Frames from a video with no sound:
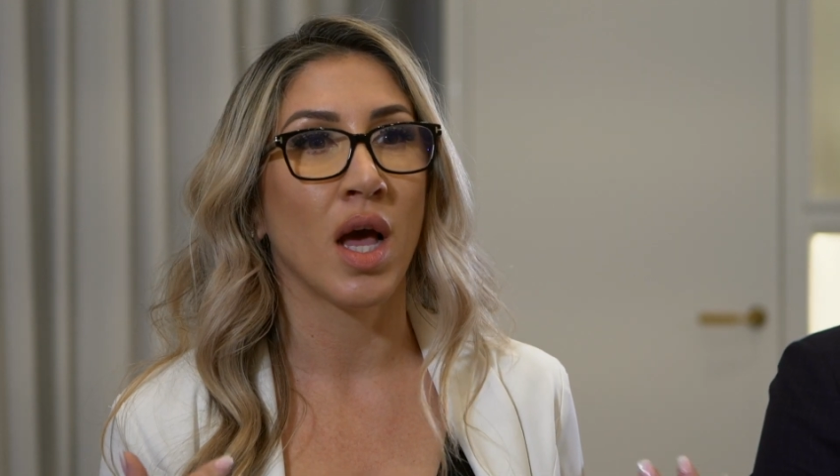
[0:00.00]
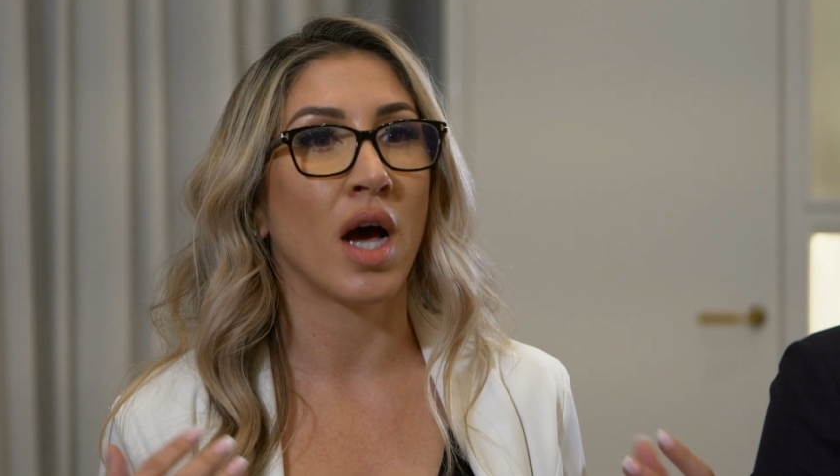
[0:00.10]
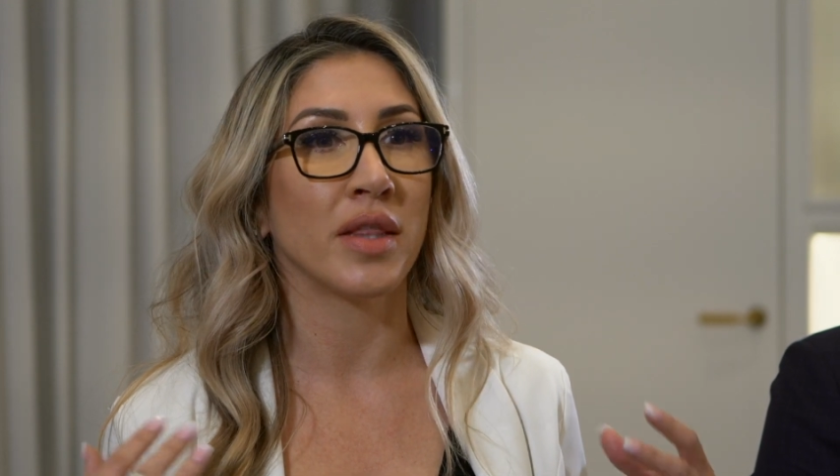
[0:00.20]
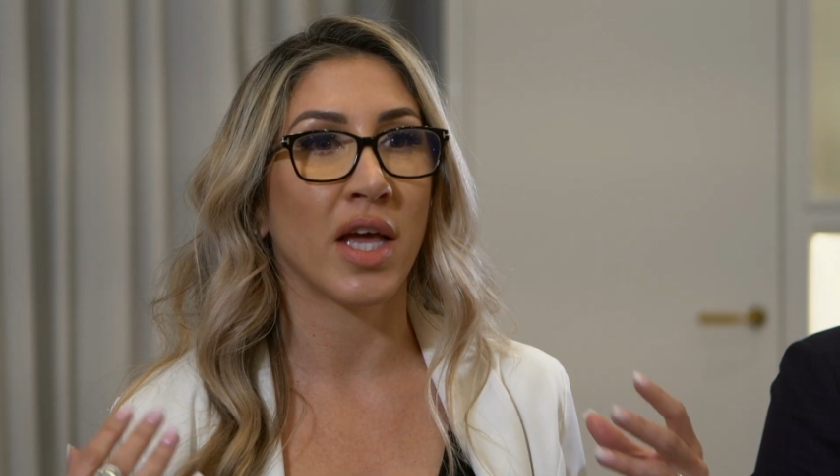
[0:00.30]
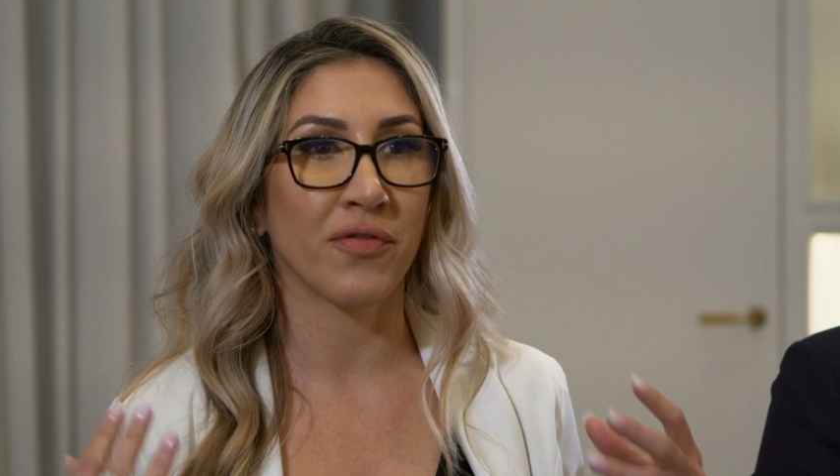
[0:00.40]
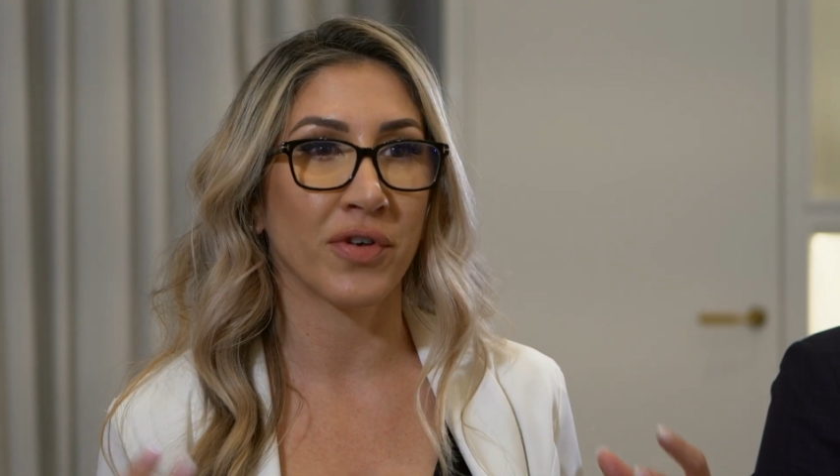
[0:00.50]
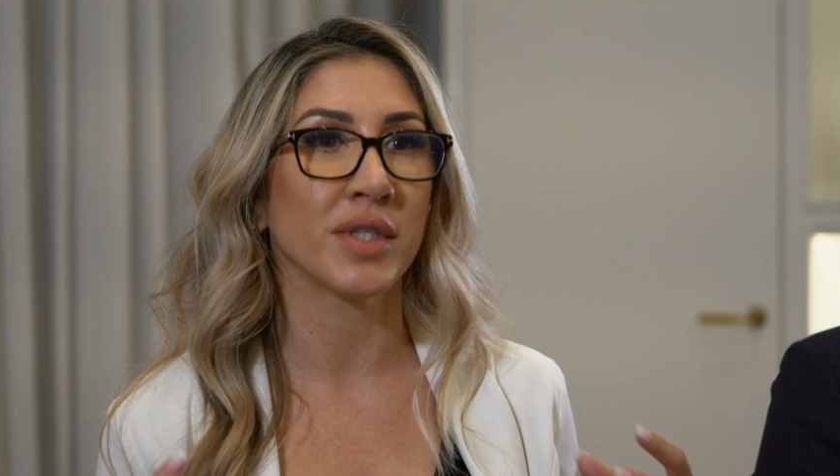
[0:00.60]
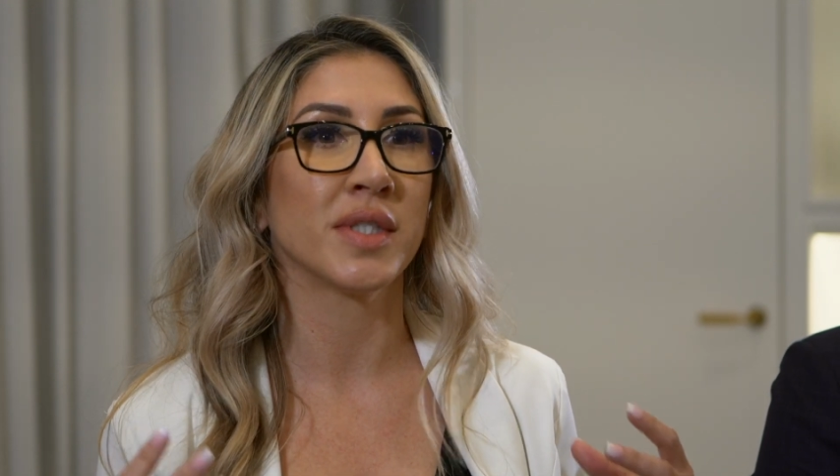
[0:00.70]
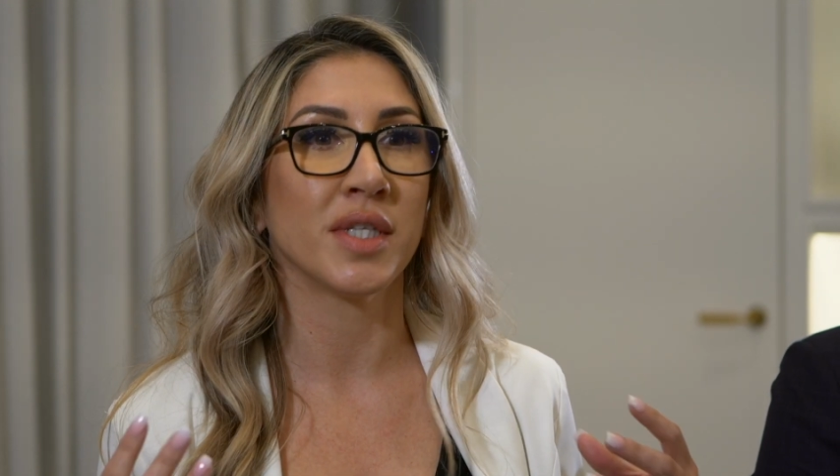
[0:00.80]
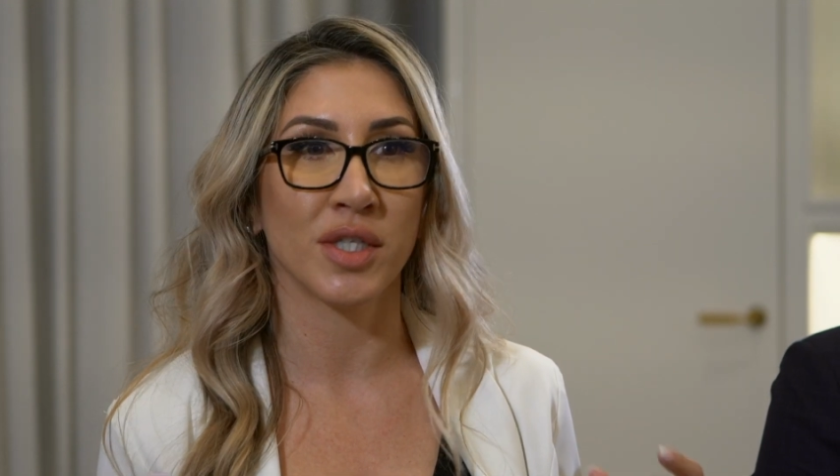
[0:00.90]
on that
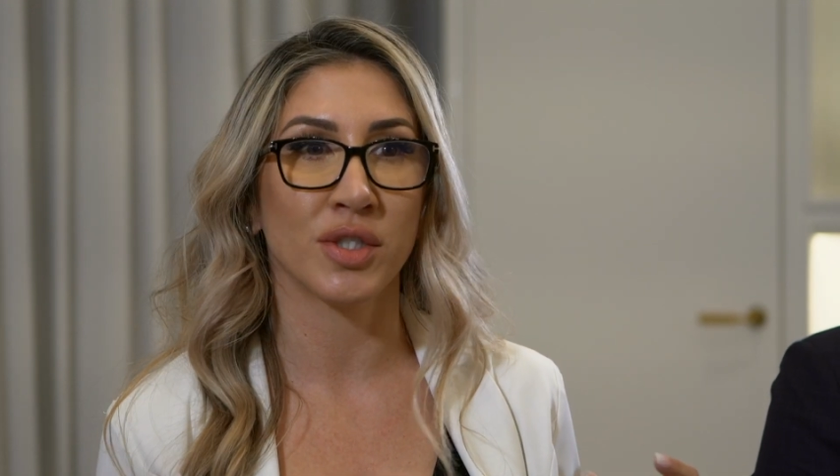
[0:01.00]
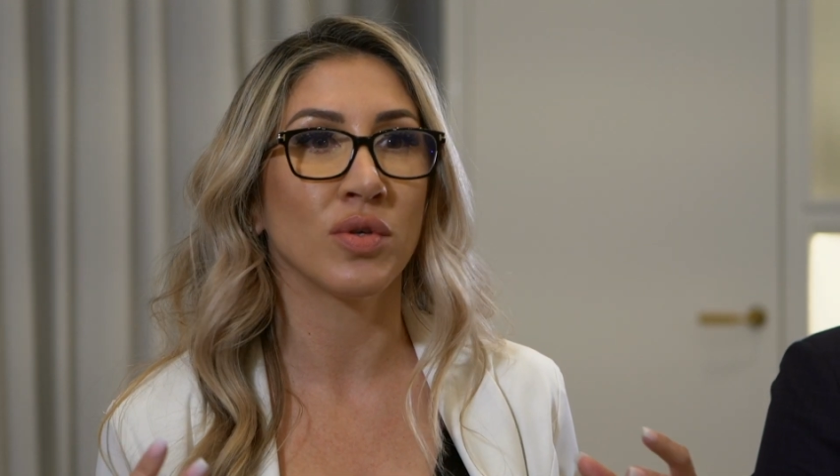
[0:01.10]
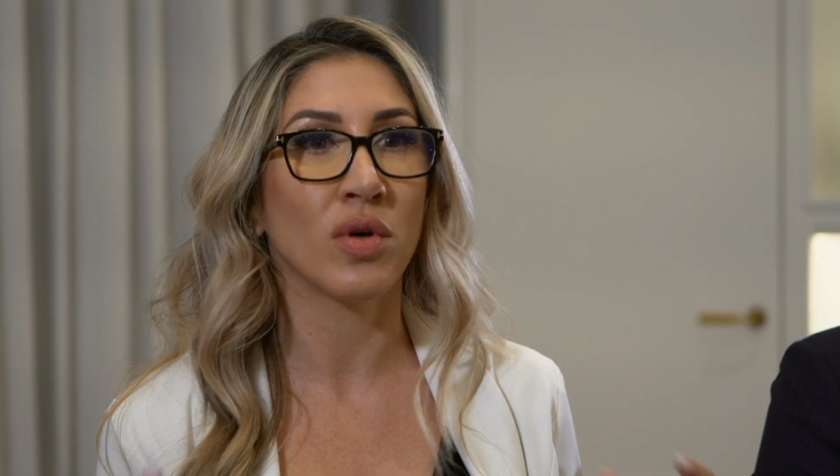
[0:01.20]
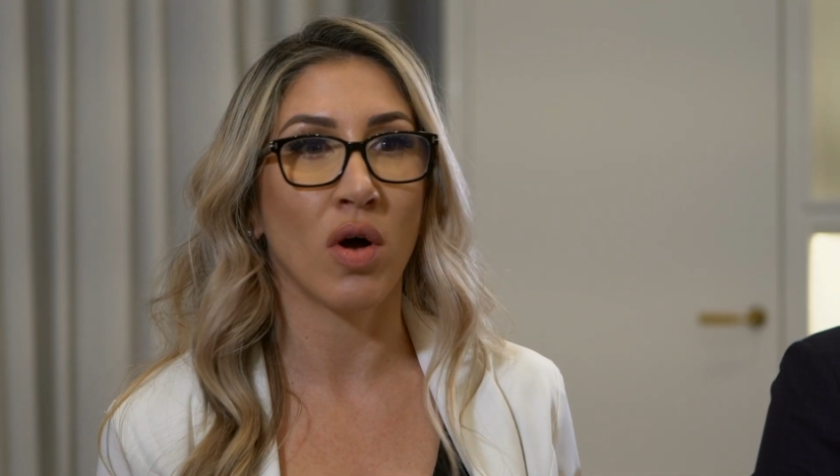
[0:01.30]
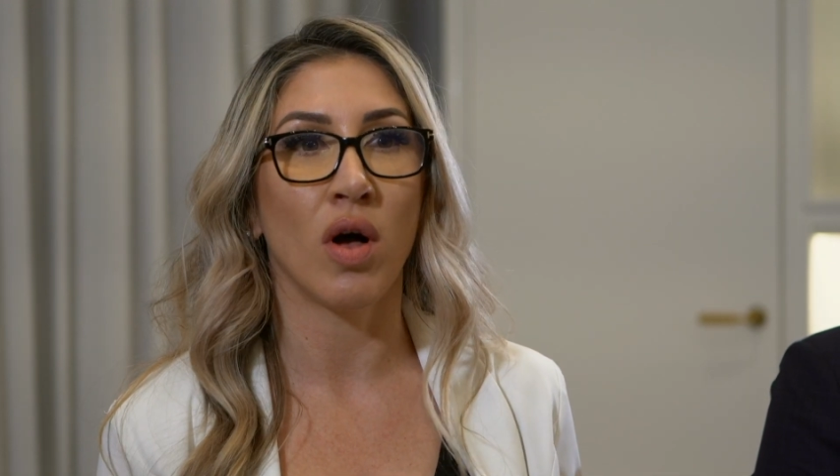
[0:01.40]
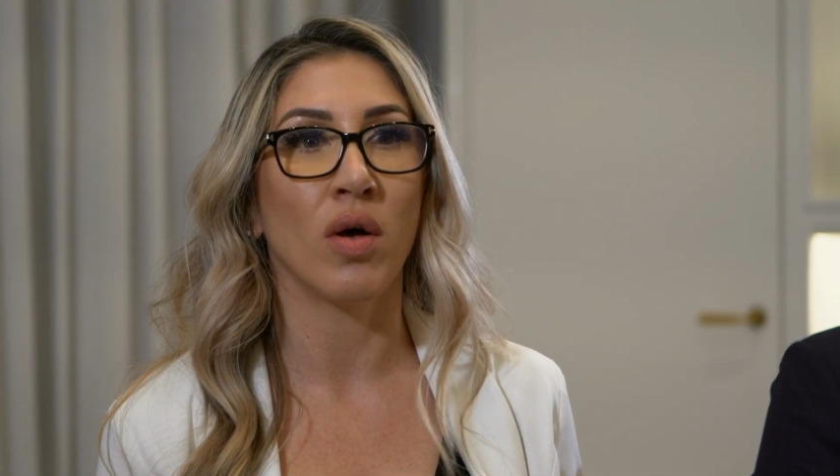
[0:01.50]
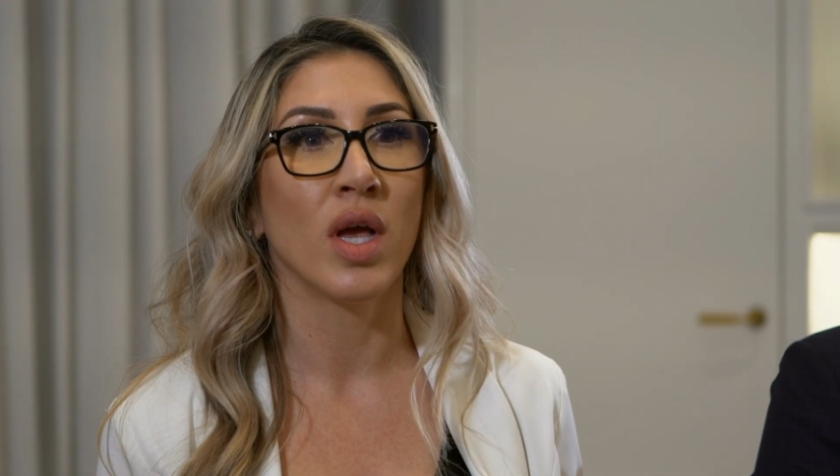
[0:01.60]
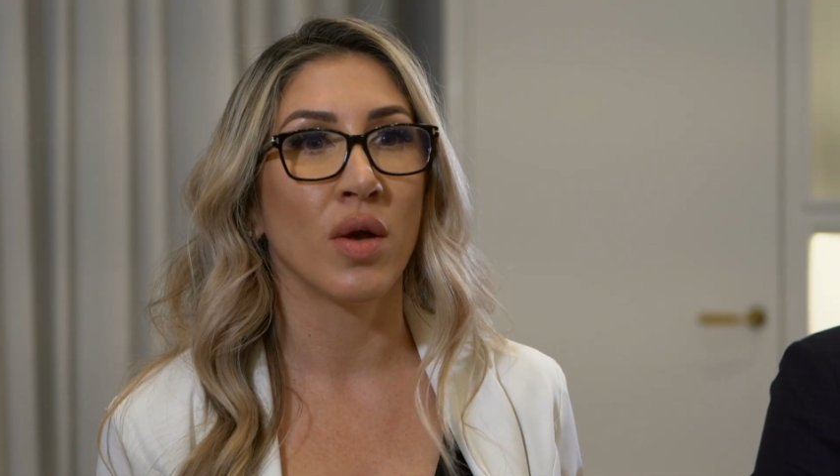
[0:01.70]
first initial call.